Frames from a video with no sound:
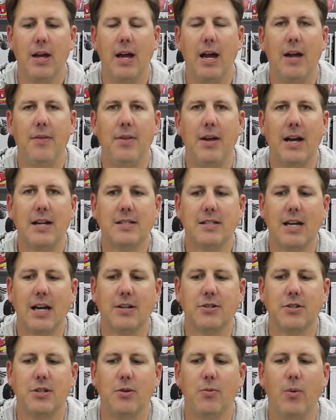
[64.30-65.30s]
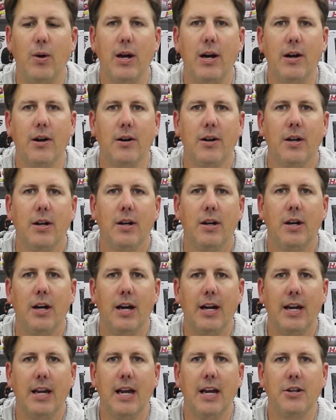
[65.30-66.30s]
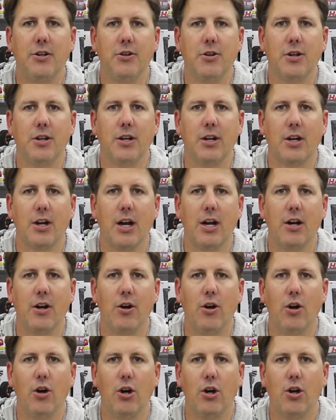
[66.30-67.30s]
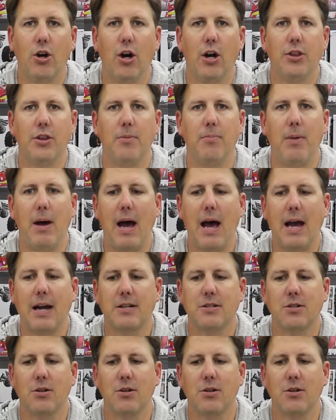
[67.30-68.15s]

And that's actually where, again, you're going to kind of hook on the back.